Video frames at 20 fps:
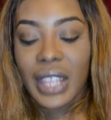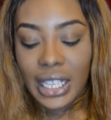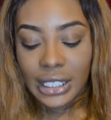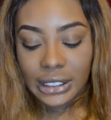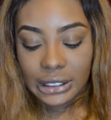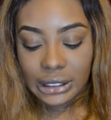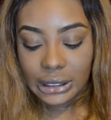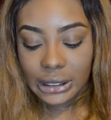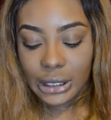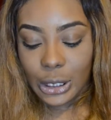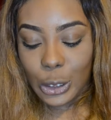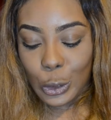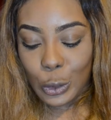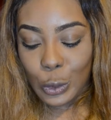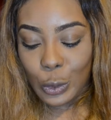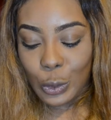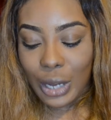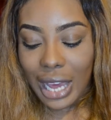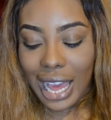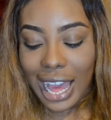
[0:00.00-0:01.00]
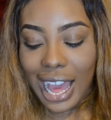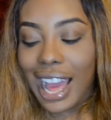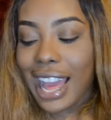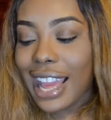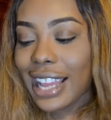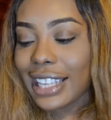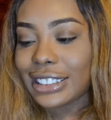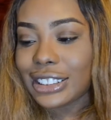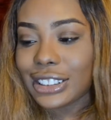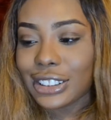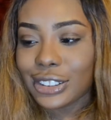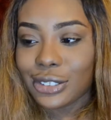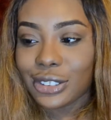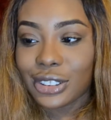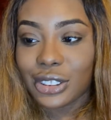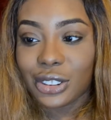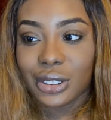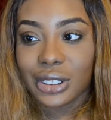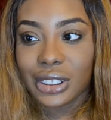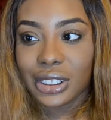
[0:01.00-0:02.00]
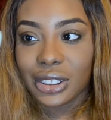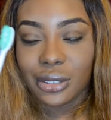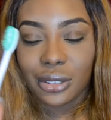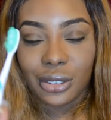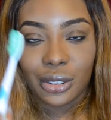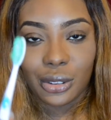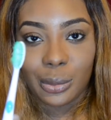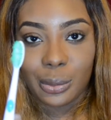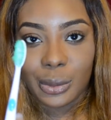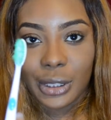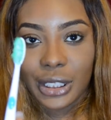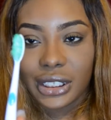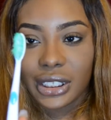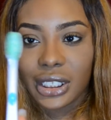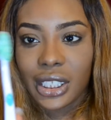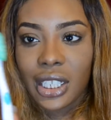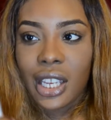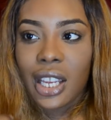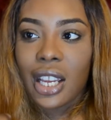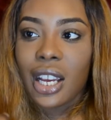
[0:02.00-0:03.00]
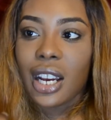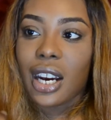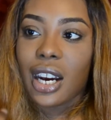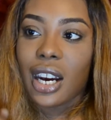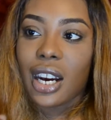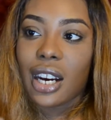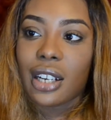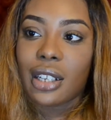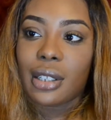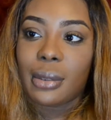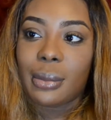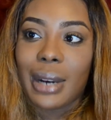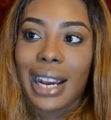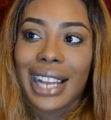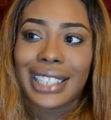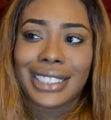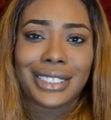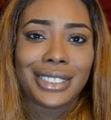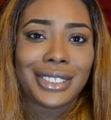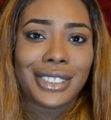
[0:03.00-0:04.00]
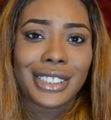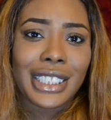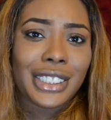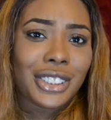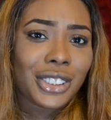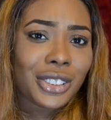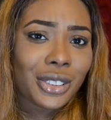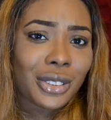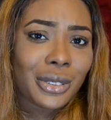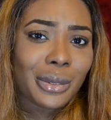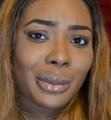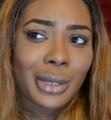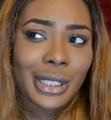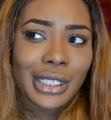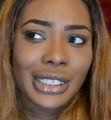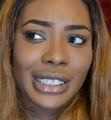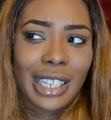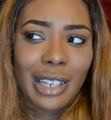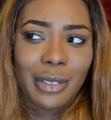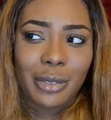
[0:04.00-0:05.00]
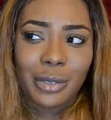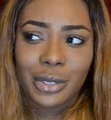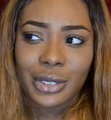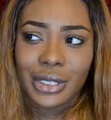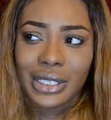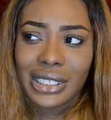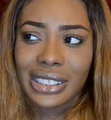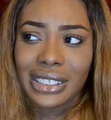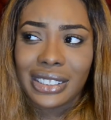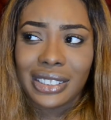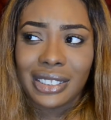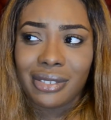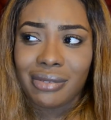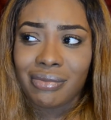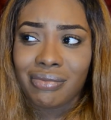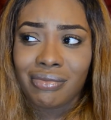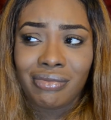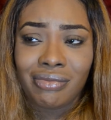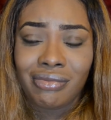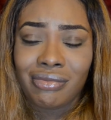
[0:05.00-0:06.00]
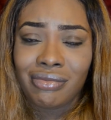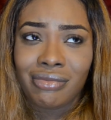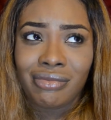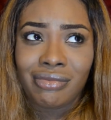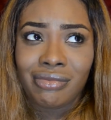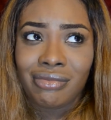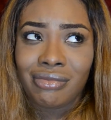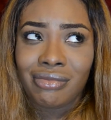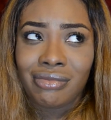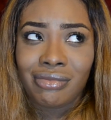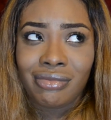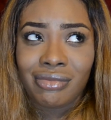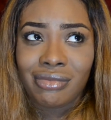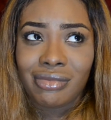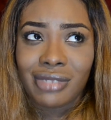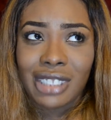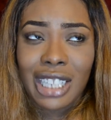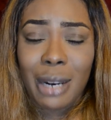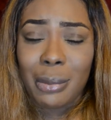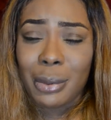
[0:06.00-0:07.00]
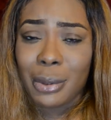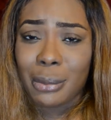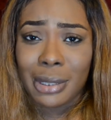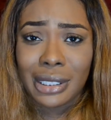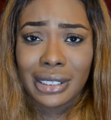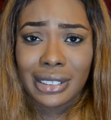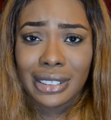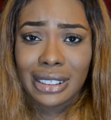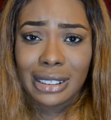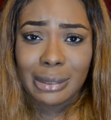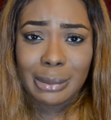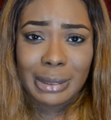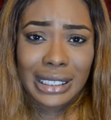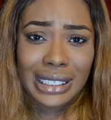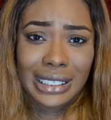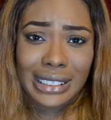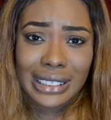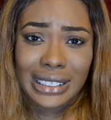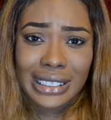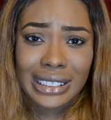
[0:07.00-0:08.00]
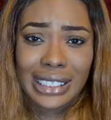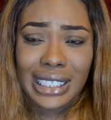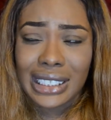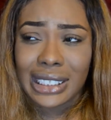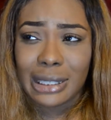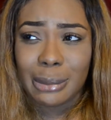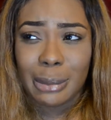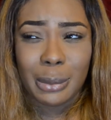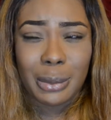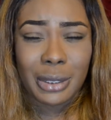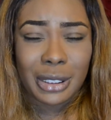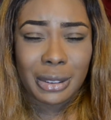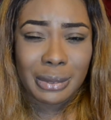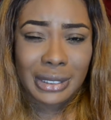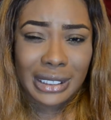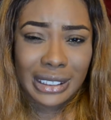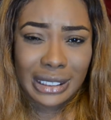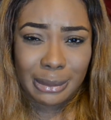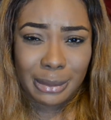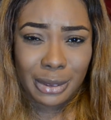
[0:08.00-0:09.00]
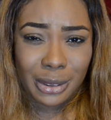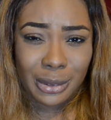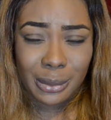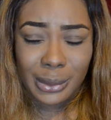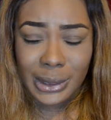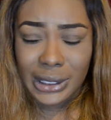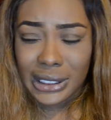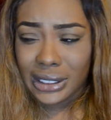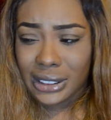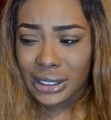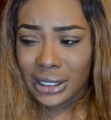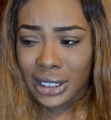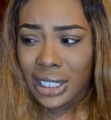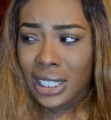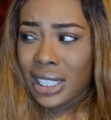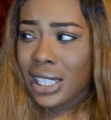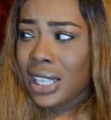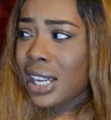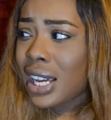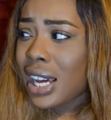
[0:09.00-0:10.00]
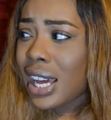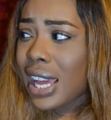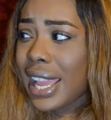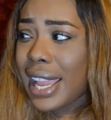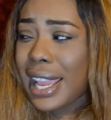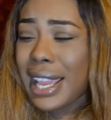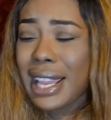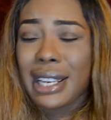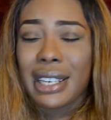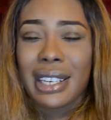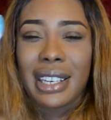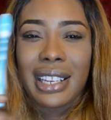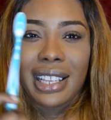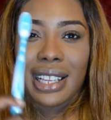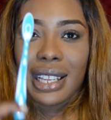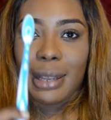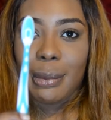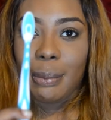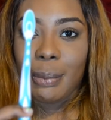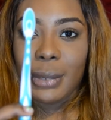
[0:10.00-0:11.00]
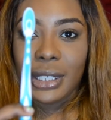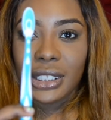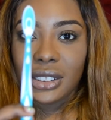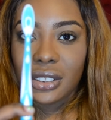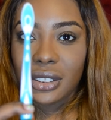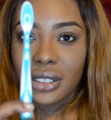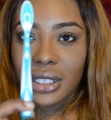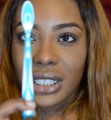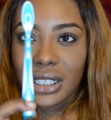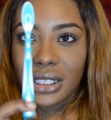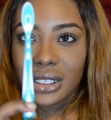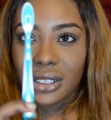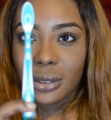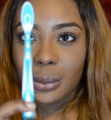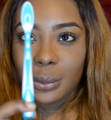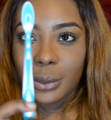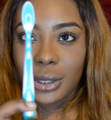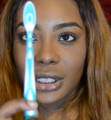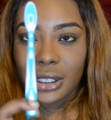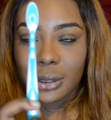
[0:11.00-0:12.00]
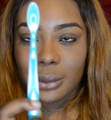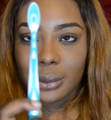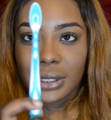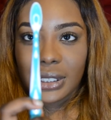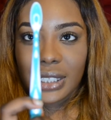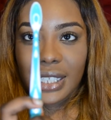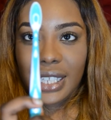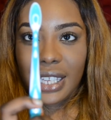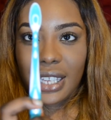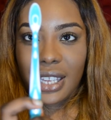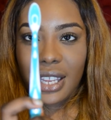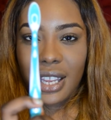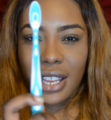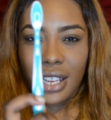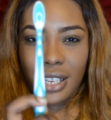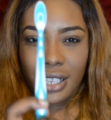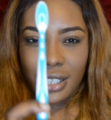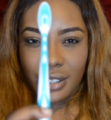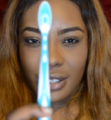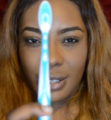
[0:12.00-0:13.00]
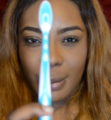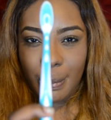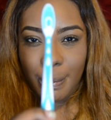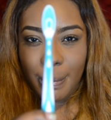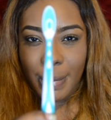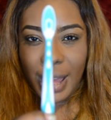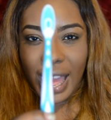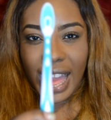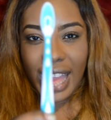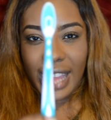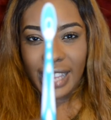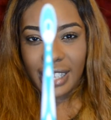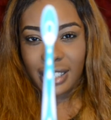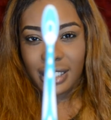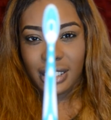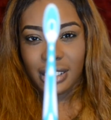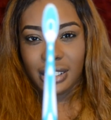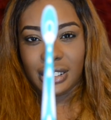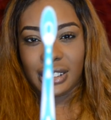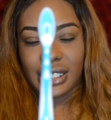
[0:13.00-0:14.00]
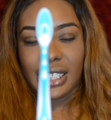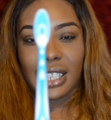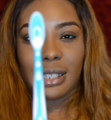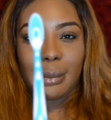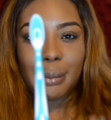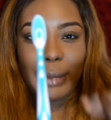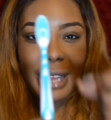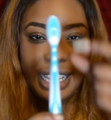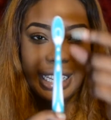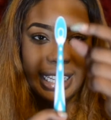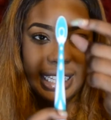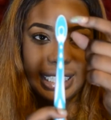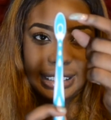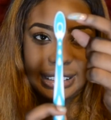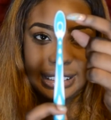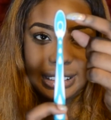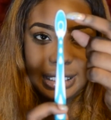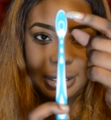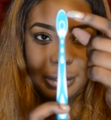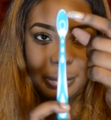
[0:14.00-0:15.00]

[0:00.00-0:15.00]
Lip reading: So I just use a traditional toothbrush. I change your toothbrush every couple months because it's not going to be brushed with the same toothbrush. And make sure you get a toothbrush with like the back. You see how the back has